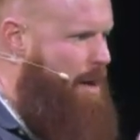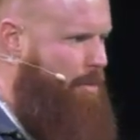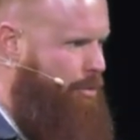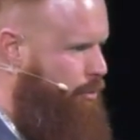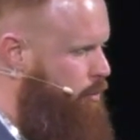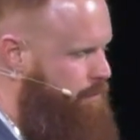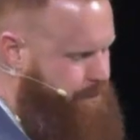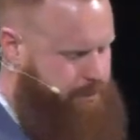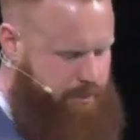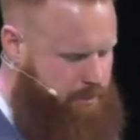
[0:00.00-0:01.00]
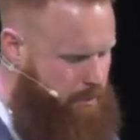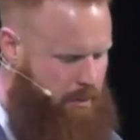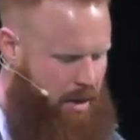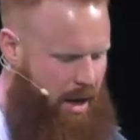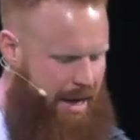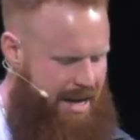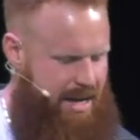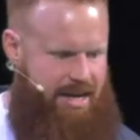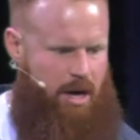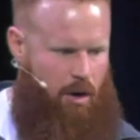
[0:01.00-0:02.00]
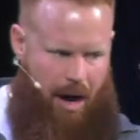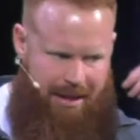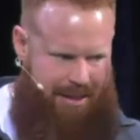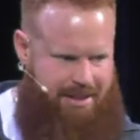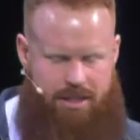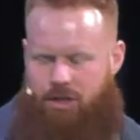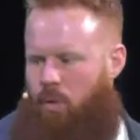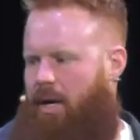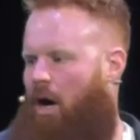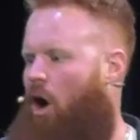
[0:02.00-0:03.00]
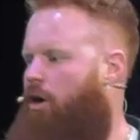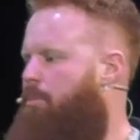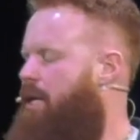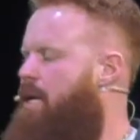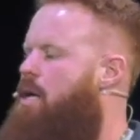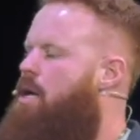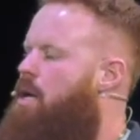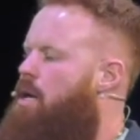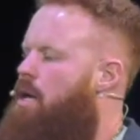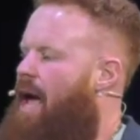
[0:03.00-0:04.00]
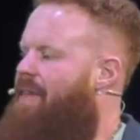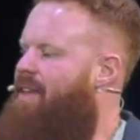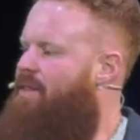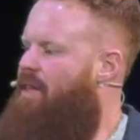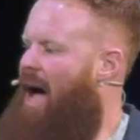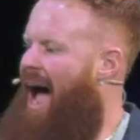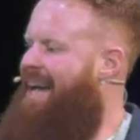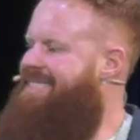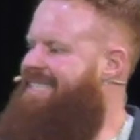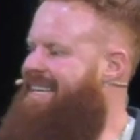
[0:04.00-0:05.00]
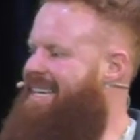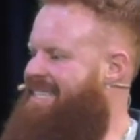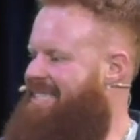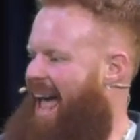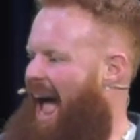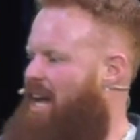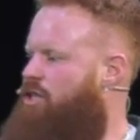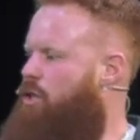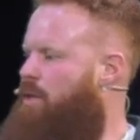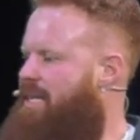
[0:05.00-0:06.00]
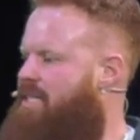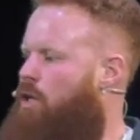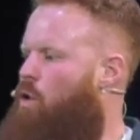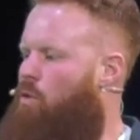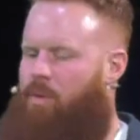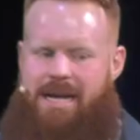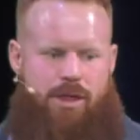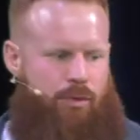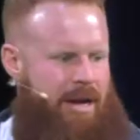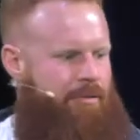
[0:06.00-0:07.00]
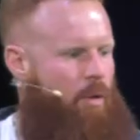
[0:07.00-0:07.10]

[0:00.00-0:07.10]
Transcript: through uh, in a year or I listen to it audibly. And then the idea is that as you listen or read three, four,